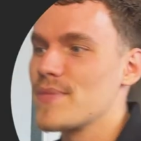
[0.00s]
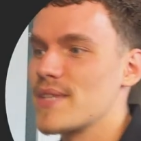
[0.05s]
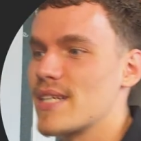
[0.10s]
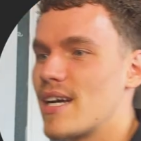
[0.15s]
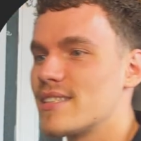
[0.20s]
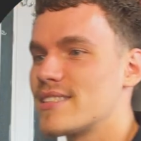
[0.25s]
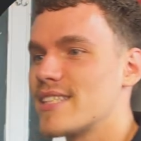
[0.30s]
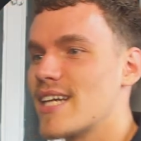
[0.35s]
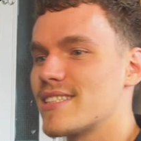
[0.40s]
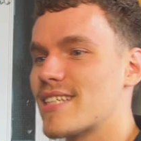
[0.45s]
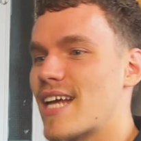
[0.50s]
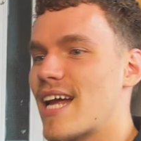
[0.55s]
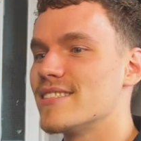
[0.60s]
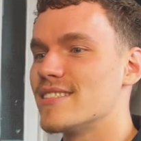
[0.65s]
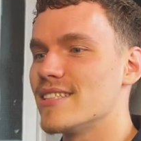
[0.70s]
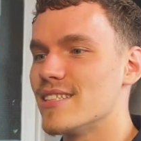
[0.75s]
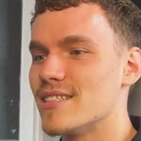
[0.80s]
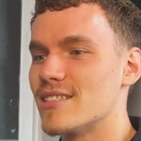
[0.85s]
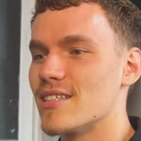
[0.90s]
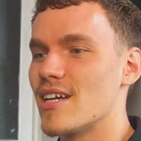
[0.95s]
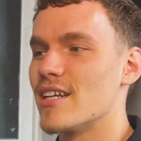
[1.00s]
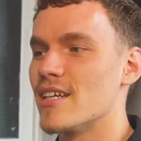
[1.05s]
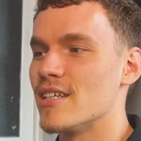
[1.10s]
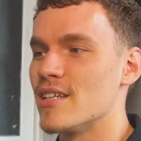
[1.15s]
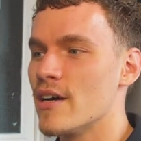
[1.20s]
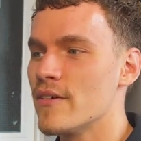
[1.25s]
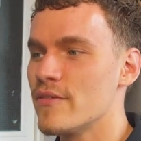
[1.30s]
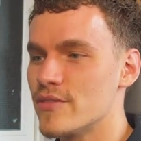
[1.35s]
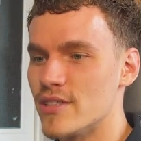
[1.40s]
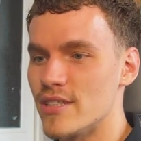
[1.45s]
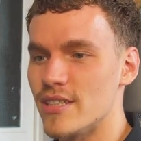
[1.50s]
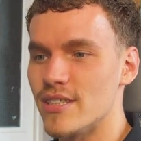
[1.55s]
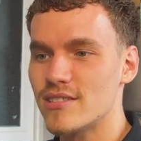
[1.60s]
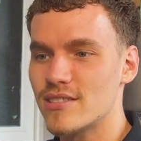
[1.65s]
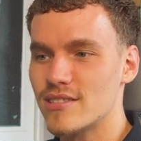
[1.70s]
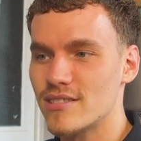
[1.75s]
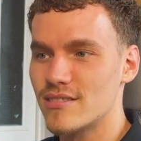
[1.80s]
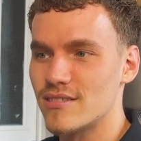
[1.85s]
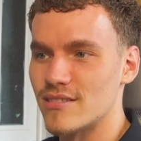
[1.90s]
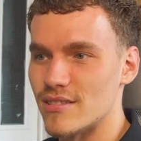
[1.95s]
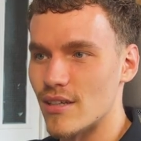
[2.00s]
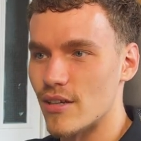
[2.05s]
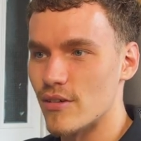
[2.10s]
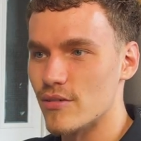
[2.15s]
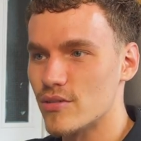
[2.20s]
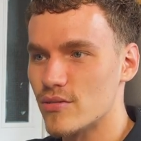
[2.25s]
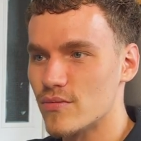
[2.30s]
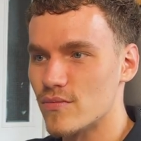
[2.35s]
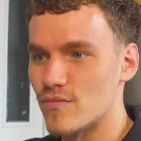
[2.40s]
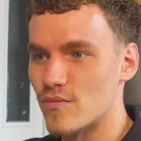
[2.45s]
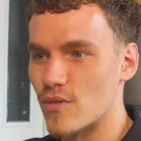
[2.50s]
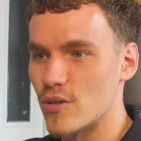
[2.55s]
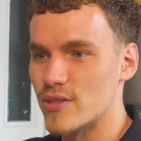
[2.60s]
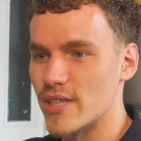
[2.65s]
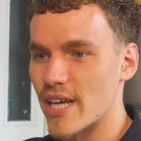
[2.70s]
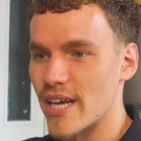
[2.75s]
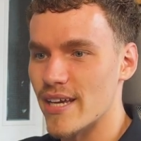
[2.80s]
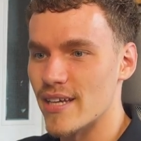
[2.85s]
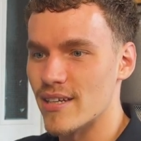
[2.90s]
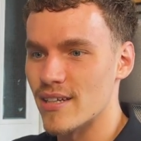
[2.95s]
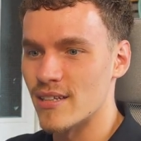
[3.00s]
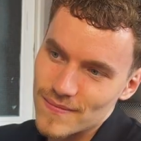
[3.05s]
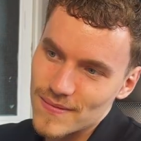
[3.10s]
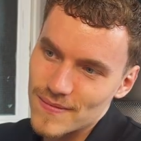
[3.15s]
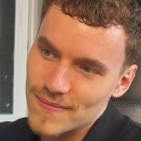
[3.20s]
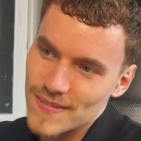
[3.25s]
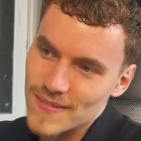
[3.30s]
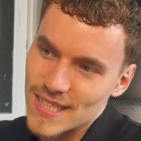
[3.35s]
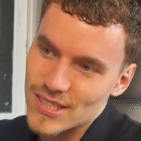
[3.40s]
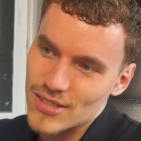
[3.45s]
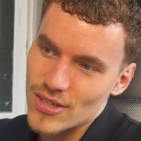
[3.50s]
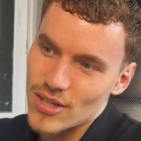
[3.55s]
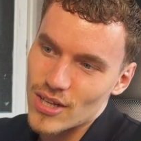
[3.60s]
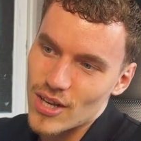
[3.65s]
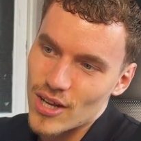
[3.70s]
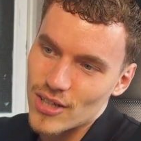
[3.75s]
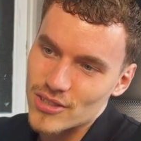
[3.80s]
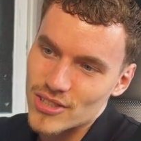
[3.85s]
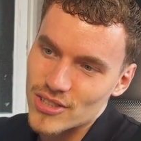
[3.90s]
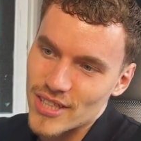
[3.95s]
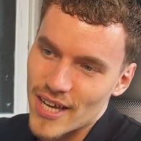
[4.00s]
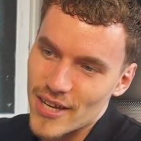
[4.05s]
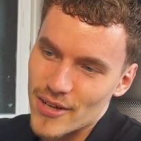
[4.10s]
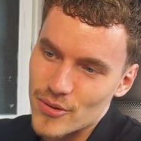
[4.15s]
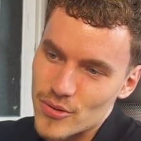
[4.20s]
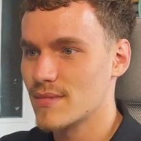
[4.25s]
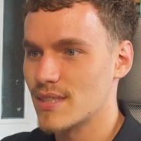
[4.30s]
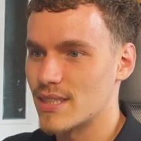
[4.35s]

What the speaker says: I'd say it's anti-design enough that it's, it's rotated and it's at a large scale.